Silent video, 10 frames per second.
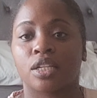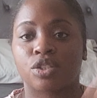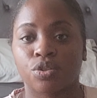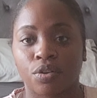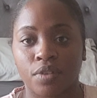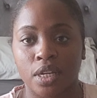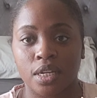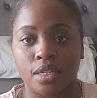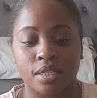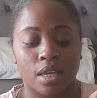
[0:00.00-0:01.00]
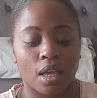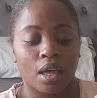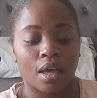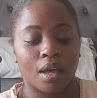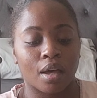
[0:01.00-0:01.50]
got two of these.
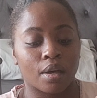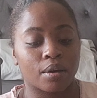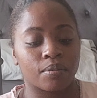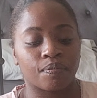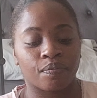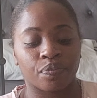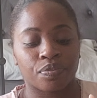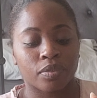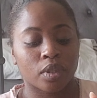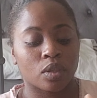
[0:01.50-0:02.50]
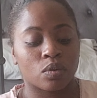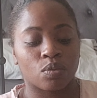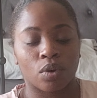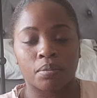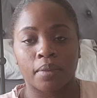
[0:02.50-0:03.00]
Um,
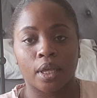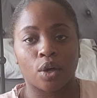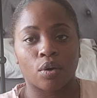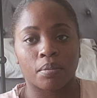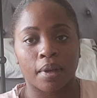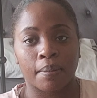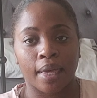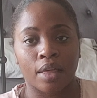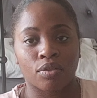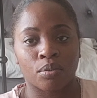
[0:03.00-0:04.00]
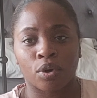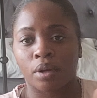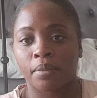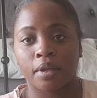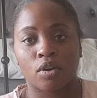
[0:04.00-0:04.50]
one may go in my bathroom or
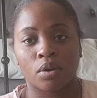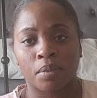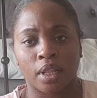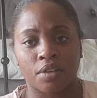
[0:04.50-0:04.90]
it may go in my